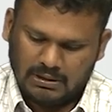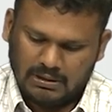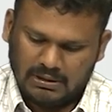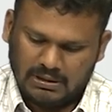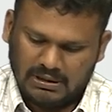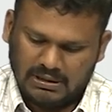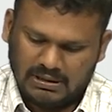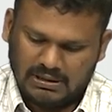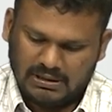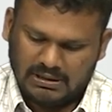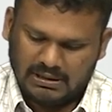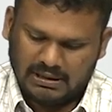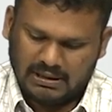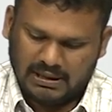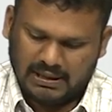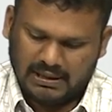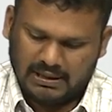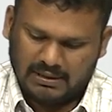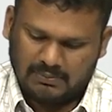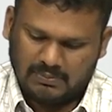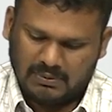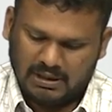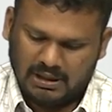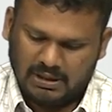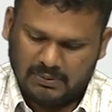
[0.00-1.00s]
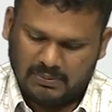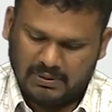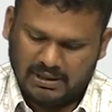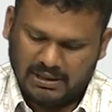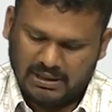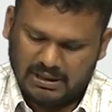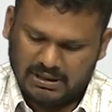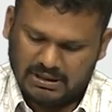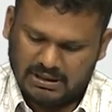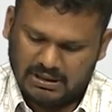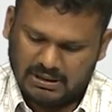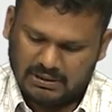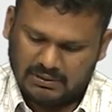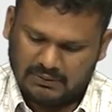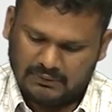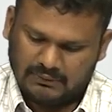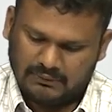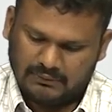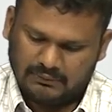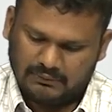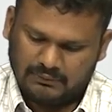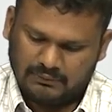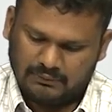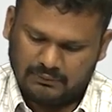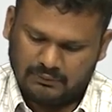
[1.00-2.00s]
this right multiplication
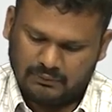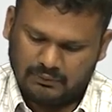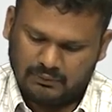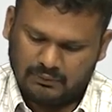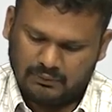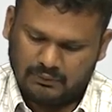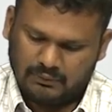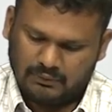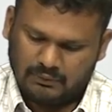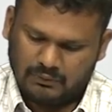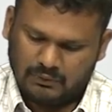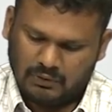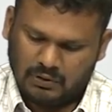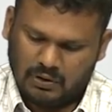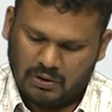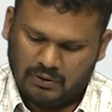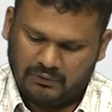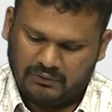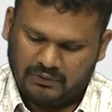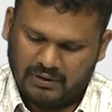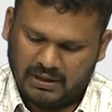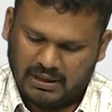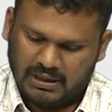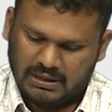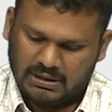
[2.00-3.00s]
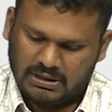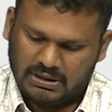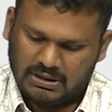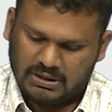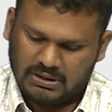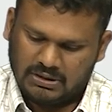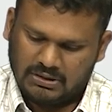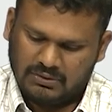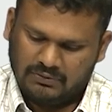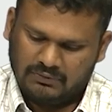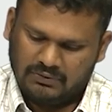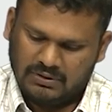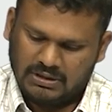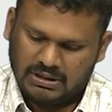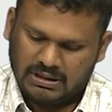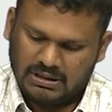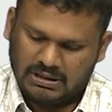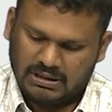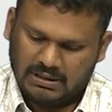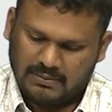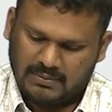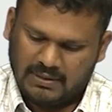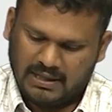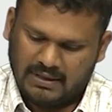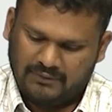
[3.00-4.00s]
of H, which
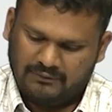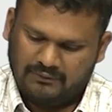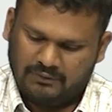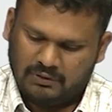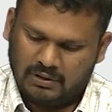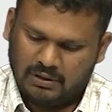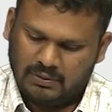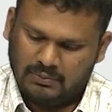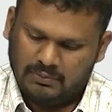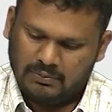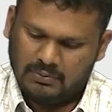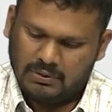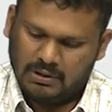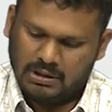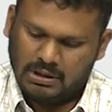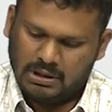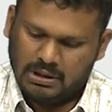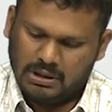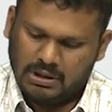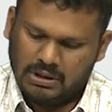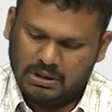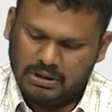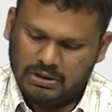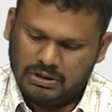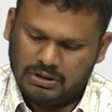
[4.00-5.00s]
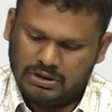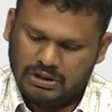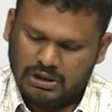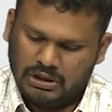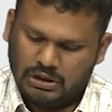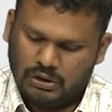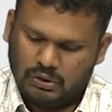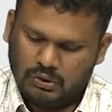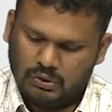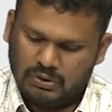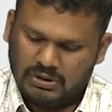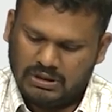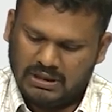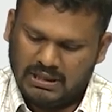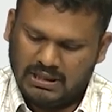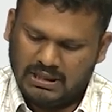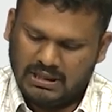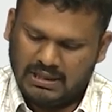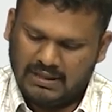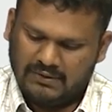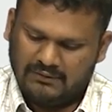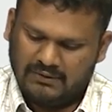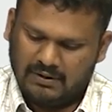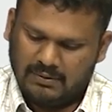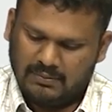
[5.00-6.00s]
is a map from G to G
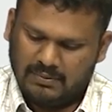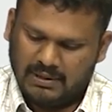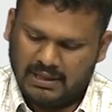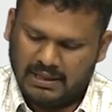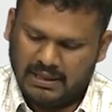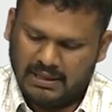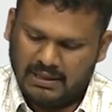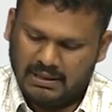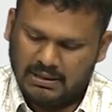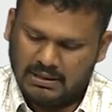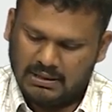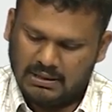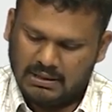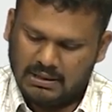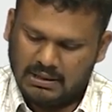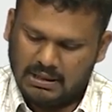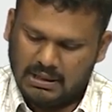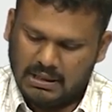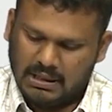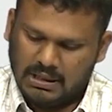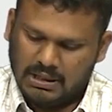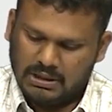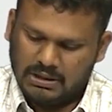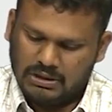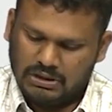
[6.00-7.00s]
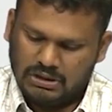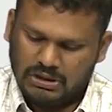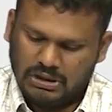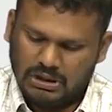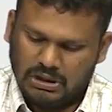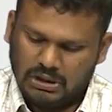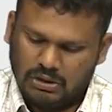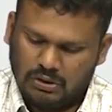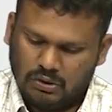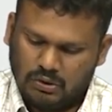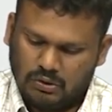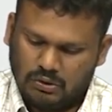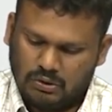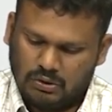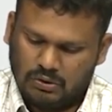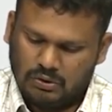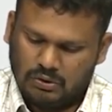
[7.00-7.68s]
given by G go